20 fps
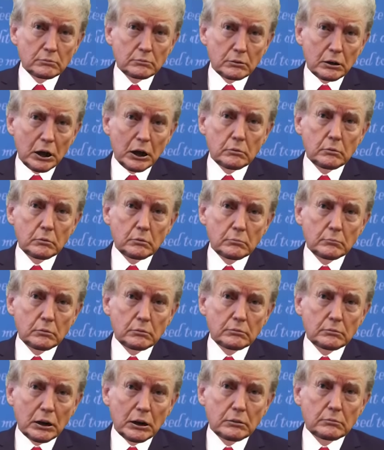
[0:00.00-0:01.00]
Yeah, I heard if
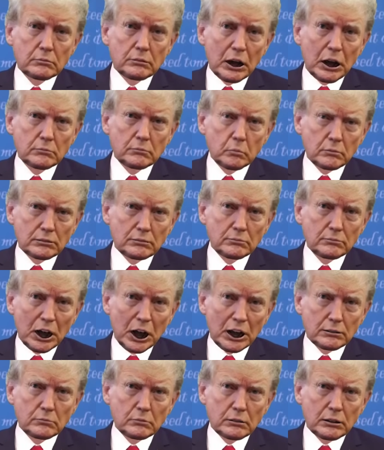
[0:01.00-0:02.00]
you say his name three
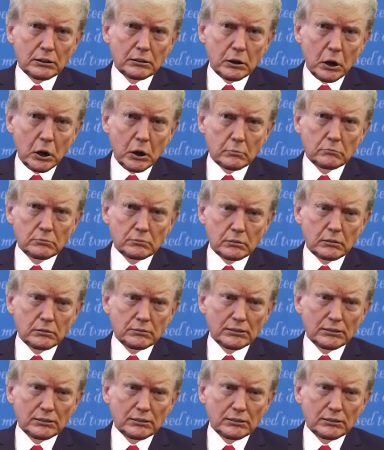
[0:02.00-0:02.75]
times, he comes.